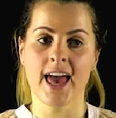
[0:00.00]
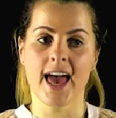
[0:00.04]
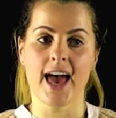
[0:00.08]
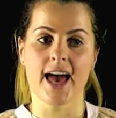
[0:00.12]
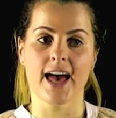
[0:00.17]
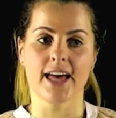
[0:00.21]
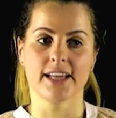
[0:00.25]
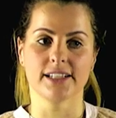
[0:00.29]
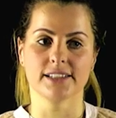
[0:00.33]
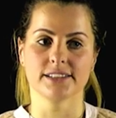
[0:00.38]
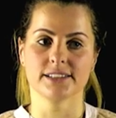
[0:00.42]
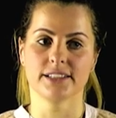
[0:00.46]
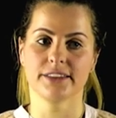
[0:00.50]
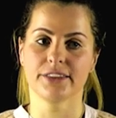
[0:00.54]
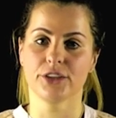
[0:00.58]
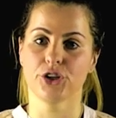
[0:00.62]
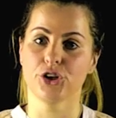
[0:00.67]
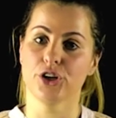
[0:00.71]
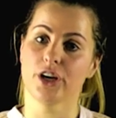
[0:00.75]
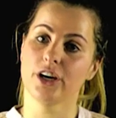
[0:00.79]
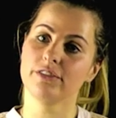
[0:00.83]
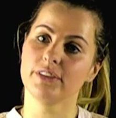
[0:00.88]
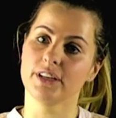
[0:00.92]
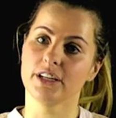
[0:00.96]
and the
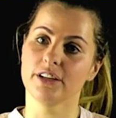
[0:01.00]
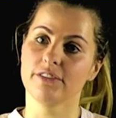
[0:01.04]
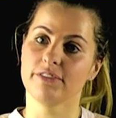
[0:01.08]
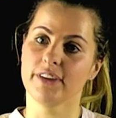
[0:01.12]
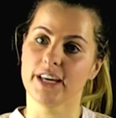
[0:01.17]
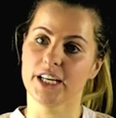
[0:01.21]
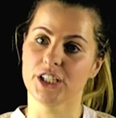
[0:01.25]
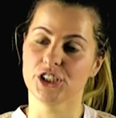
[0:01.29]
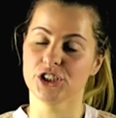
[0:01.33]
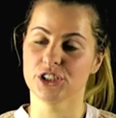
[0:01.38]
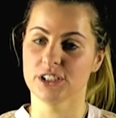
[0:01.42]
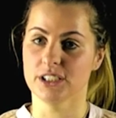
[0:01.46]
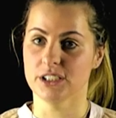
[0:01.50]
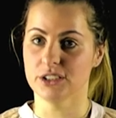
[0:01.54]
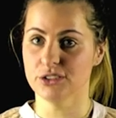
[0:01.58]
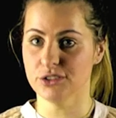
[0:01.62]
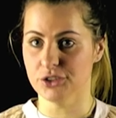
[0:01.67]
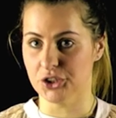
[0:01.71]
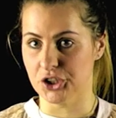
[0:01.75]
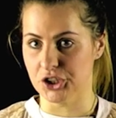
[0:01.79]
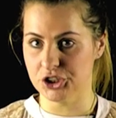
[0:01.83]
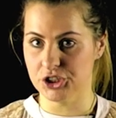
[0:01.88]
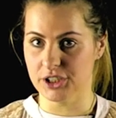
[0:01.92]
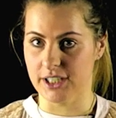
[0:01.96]
nerve innervation
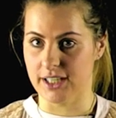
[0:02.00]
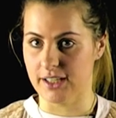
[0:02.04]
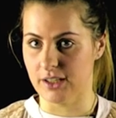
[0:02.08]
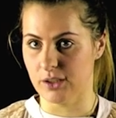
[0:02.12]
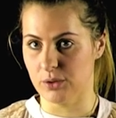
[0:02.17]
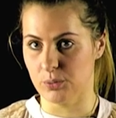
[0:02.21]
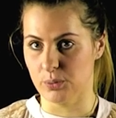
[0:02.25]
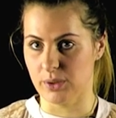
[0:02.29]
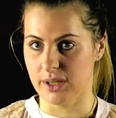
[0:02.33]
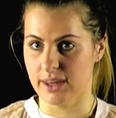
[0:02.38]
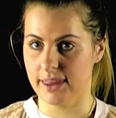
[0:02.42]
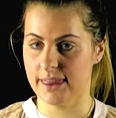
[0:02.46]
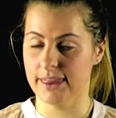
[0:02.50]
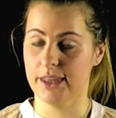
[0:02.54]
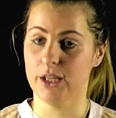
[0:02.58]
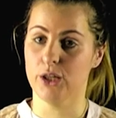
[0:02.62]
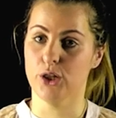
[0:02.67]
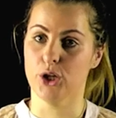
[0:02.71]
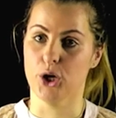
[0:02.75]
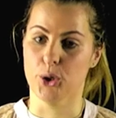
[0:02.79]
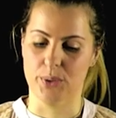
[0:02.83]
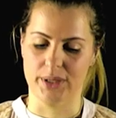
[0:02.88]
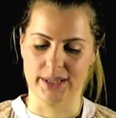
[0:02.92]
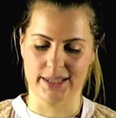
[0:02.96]
associated with the
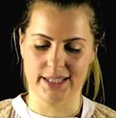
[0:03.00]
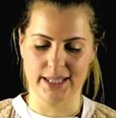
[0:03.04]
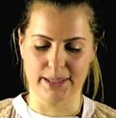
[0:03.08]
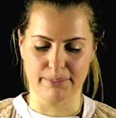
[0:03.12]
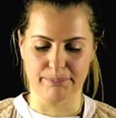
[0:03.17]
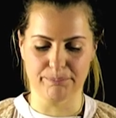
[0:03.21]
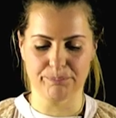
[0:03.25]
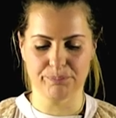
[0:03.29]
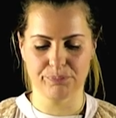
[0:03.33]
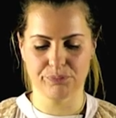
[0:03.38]
lower limb.